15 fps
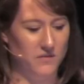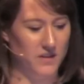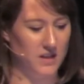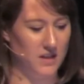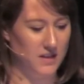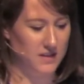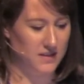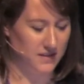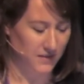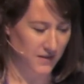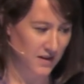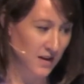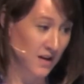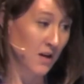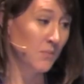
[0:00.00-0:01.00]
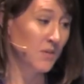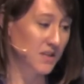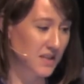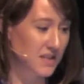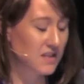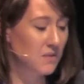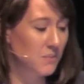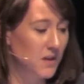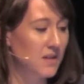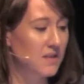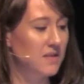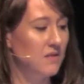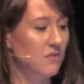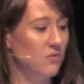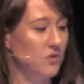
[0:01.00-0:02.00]
off it goes. But TCP
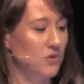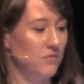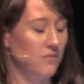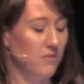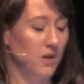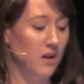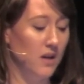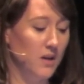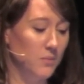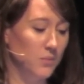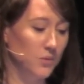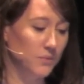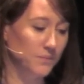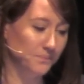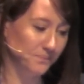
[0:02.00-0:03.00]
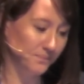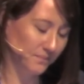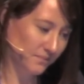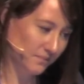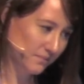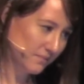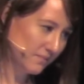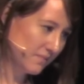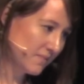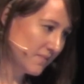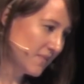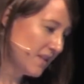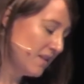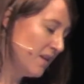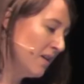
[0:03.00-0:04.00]
is in order and reliable.
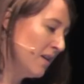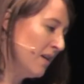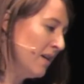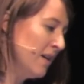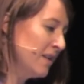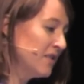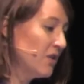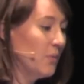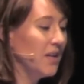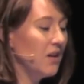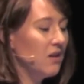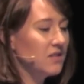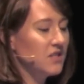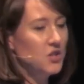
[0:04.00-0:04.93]
So in our